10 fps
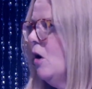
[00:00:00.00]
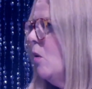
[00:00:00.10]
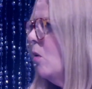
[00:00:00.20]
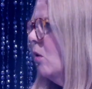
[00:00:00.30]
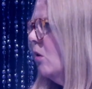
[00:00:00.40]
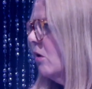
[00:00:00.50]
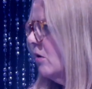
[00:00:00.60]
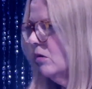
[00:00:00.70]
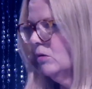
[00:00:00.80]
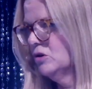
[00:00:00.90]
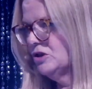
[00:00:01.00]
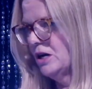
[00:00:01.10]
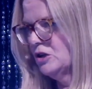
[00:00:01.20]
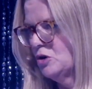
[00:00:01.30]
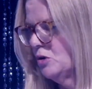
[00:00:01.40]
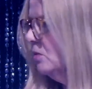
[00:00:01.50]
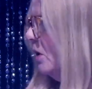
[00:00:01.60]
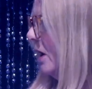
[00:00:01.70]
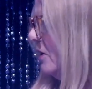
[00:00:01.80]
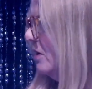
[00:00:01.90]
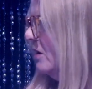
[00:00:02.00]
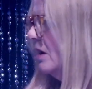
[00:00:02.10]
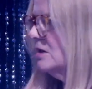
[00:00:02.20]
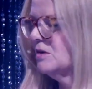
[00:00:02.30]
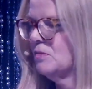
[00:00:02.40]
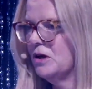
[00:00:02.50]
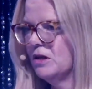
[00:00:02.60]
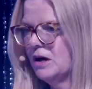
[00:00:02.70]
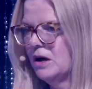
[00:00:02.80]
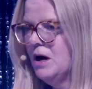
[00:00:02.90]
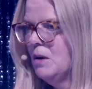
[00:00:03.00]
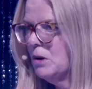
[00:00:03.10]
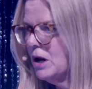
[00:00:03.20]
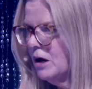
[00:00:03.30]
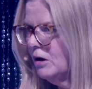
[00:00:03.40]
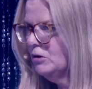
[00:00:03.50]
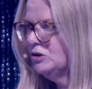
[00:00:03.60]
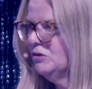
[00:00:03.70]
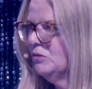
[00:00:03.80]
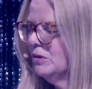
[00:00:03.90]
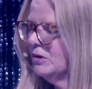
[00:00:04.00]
or sector. And I think that's something that, but I also